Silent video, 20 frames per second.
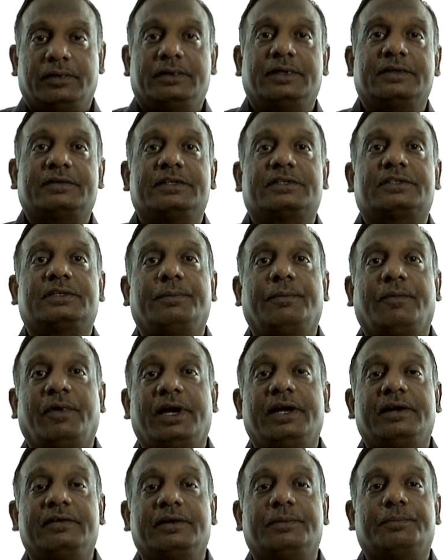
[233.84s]
the system when
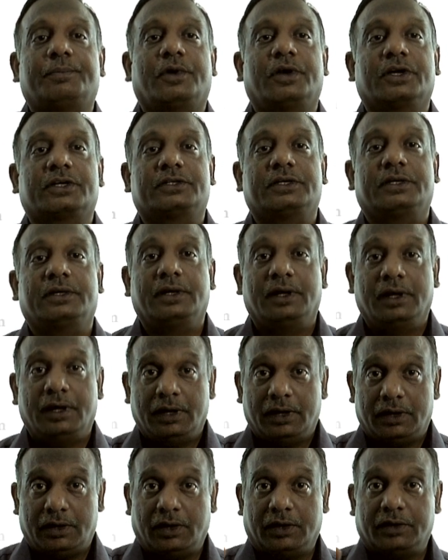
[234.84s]
it is in production,
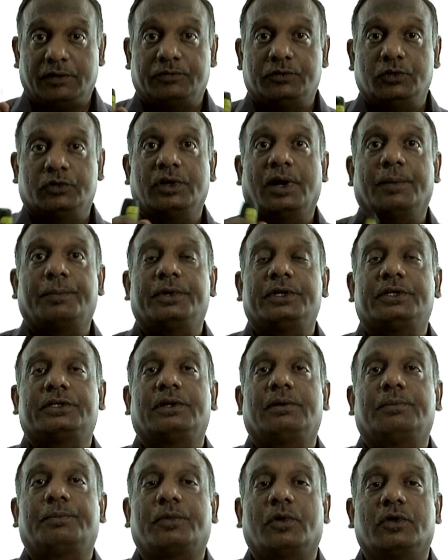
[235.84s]
a lot of those
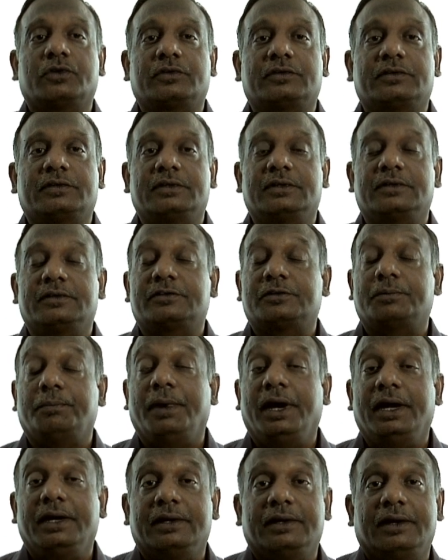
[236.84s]
operational processes,
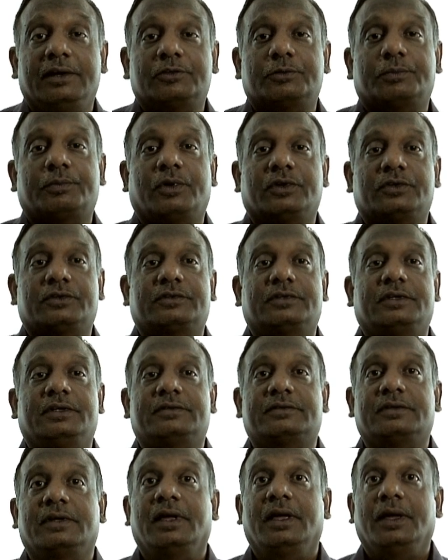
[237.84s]
maintenance
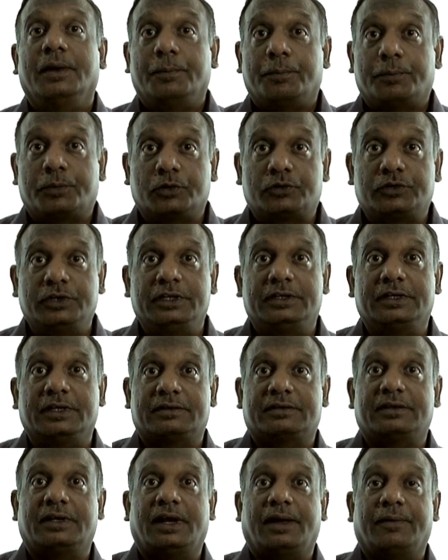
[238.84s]
processes,
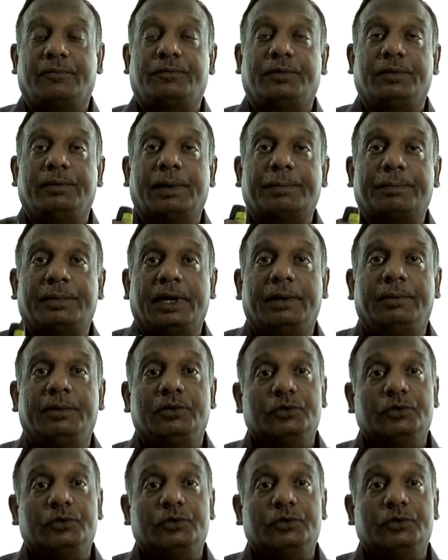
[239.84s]
procedures that have to be applied by